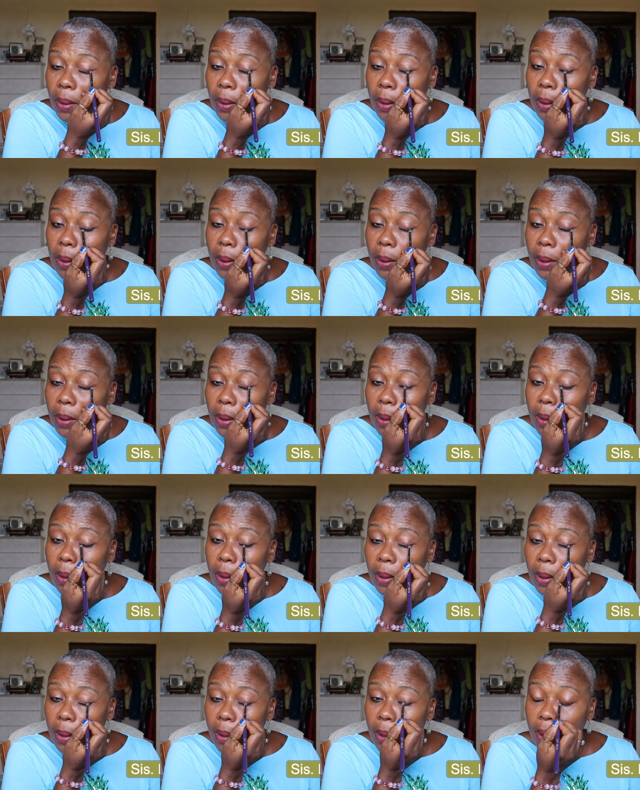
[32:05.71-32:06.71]

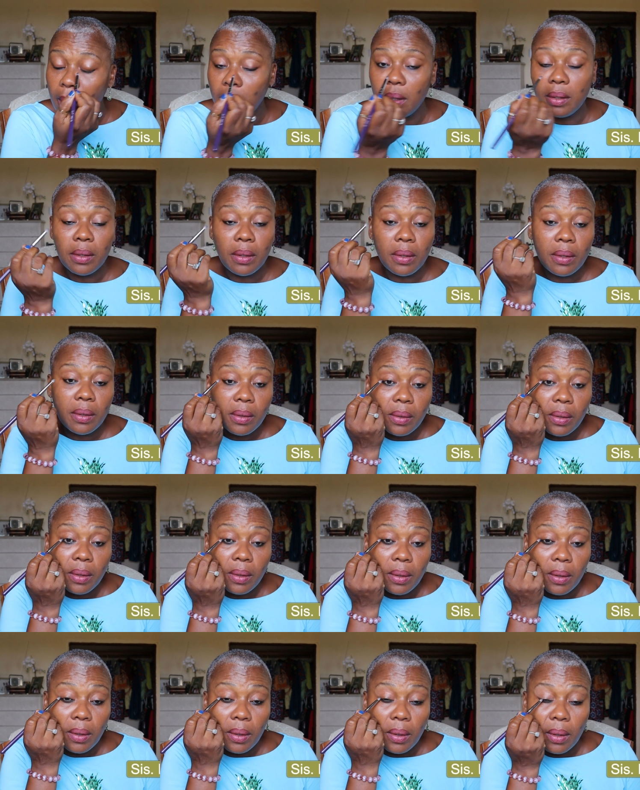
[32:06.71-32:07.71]

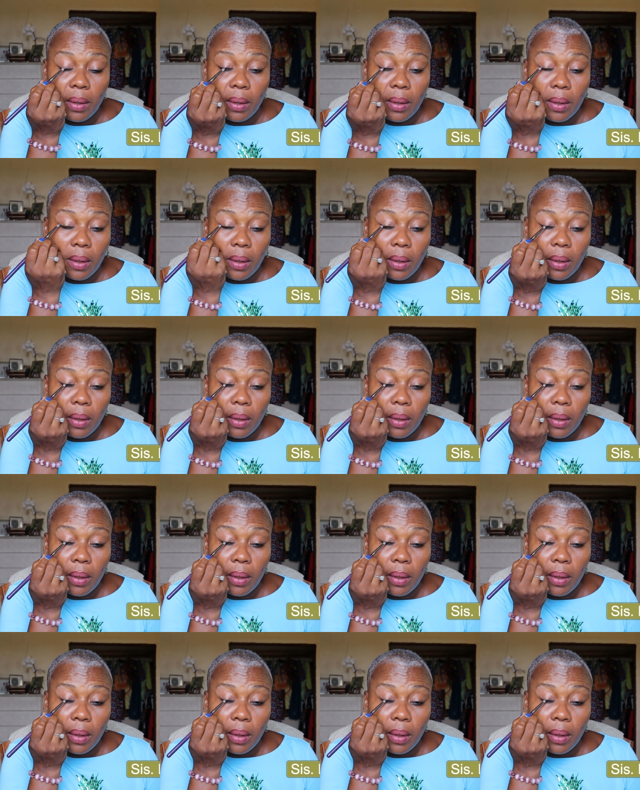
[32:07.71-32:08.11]
(silence)